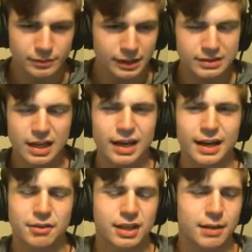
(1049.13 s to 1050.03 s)
not
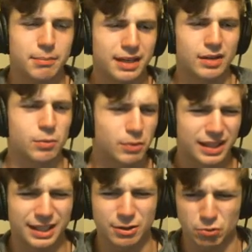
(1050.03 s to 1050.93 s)
ever going to be in a
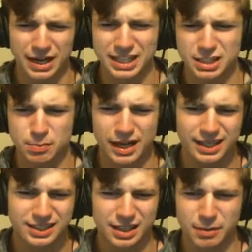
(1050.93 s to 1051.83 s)
really great
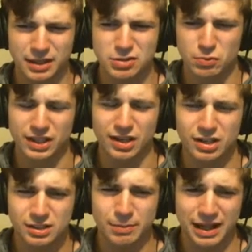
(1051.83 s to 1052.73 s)
spot. It's really
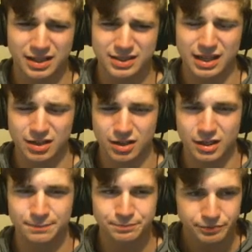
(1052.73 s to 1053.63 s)
hard to balance that
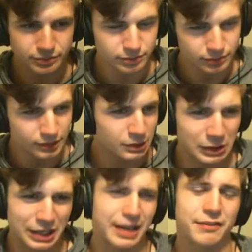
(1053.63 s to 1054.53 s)
card. You're
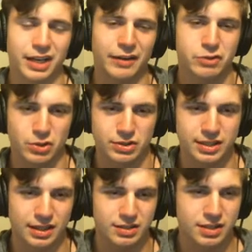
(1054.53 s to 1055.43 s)
going to have Troll
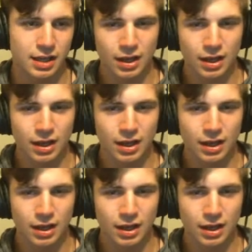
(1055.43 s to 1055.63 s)
Slingers